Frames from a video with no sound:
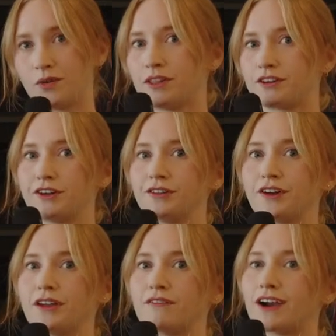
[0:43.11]
Whether you're
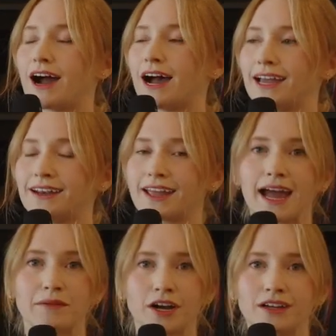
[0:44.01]
looking for high end
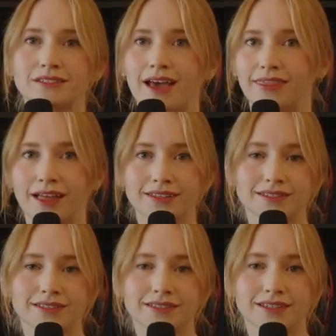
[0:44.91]
cameras and
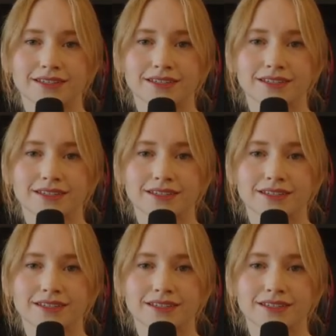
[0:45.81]
lenses or
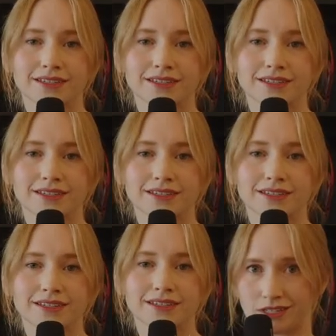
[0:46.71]
looking for guidance
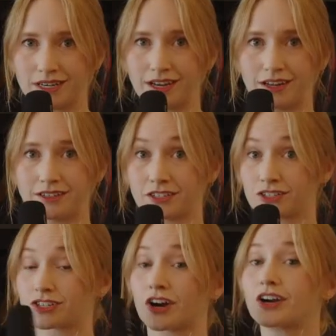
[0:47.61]
on what's needed to
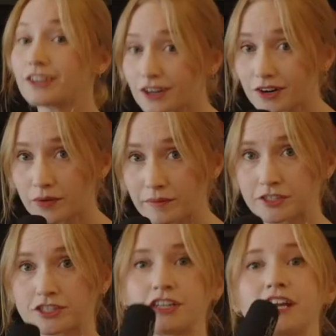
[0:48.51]
start your
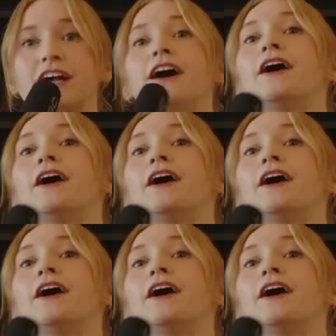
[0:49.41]
equipment journey,